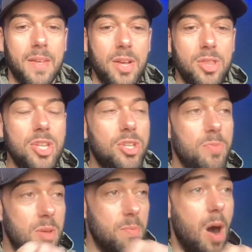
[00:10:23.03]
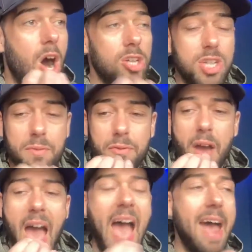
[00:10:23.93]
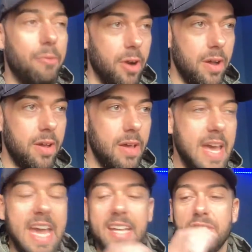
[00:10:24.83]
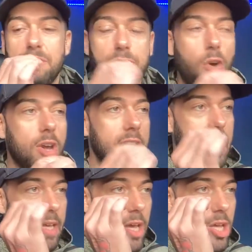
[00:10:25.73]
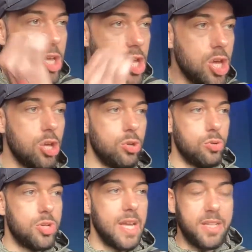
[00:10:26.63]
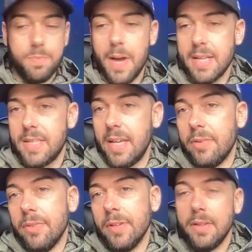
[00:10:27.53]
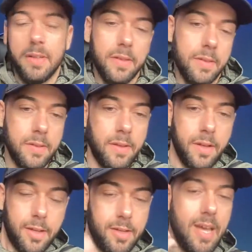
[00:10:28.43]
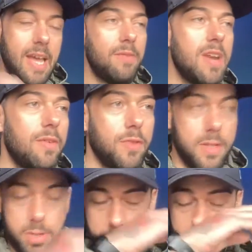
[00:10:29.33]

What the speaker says: the margin for error is fucking huge. It's massive. Even if you're trying to